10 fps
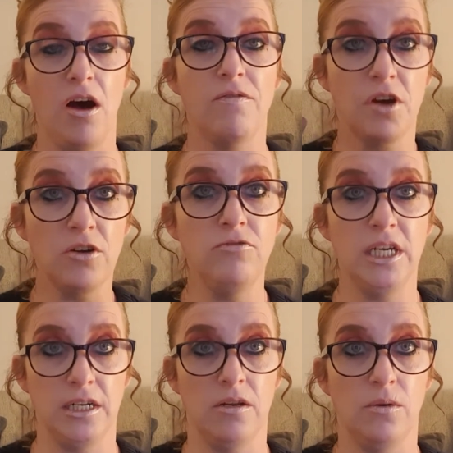I've got a
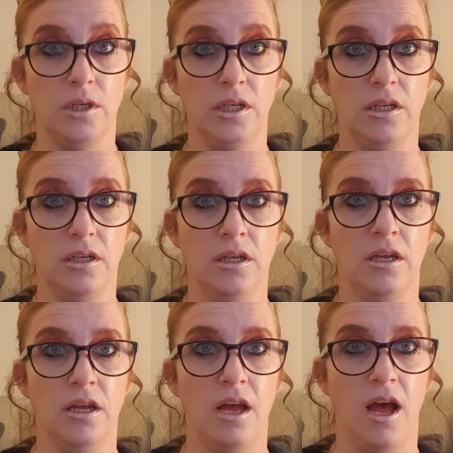ring light,
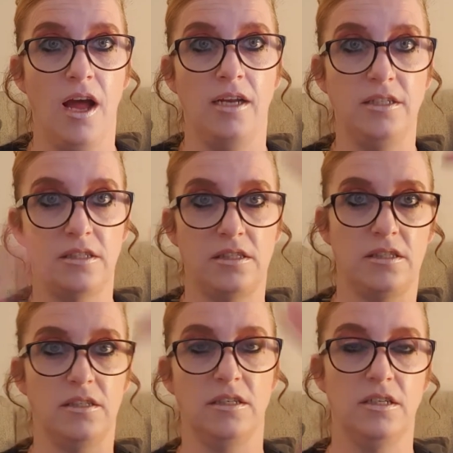and it
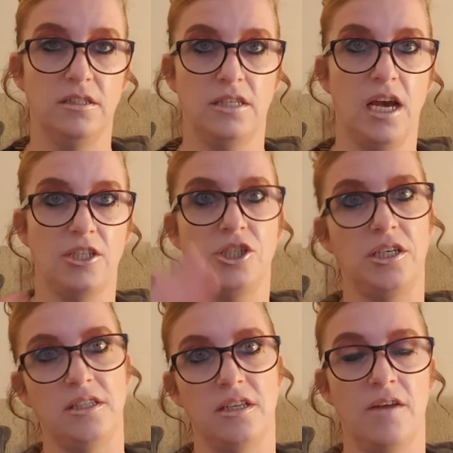
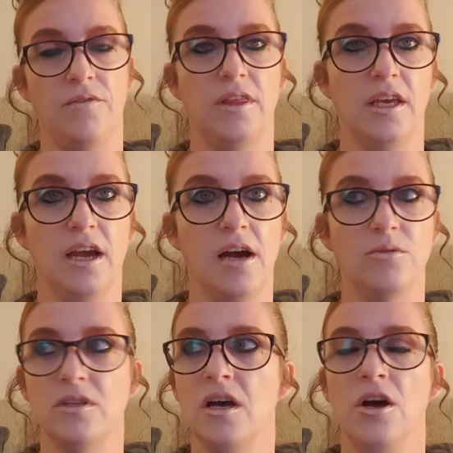attaches and everything
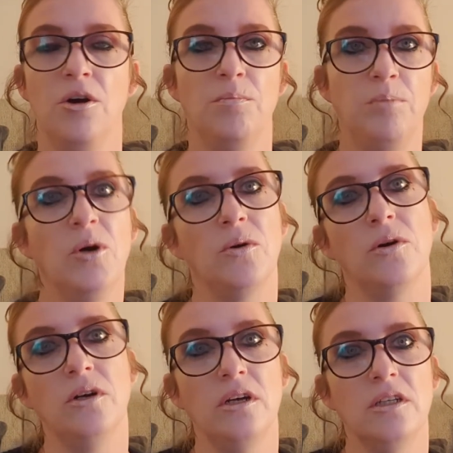else,
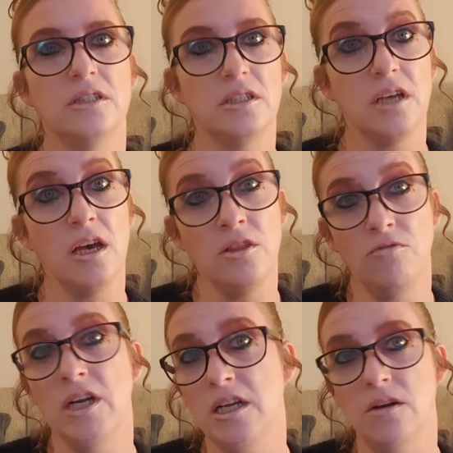but to turn the
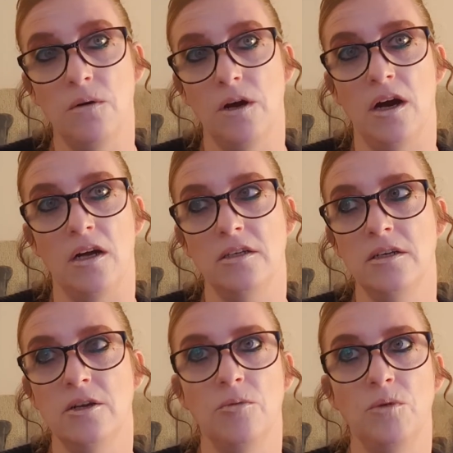ring light on,
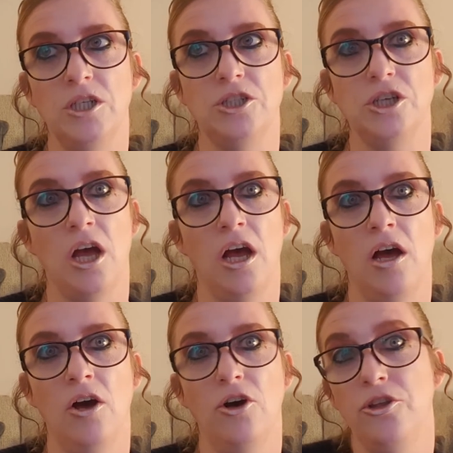which
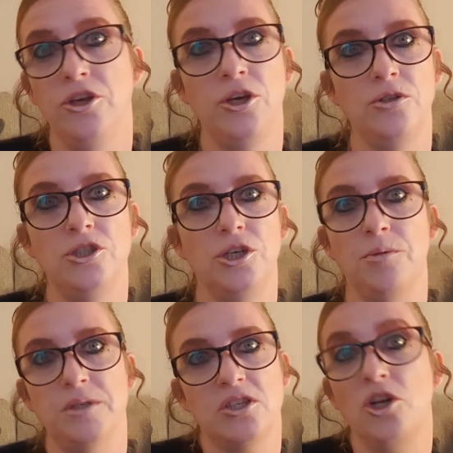other
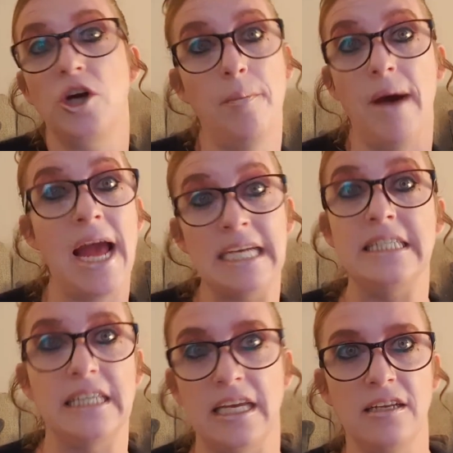YouTubers look
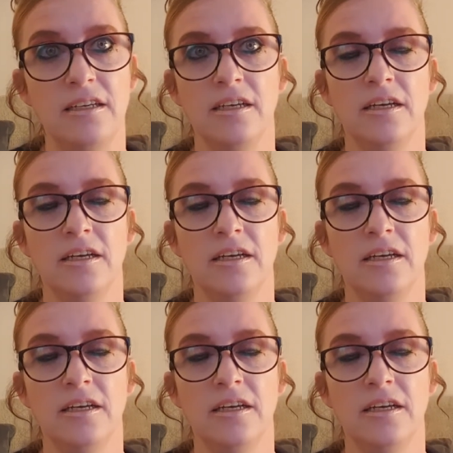amazing,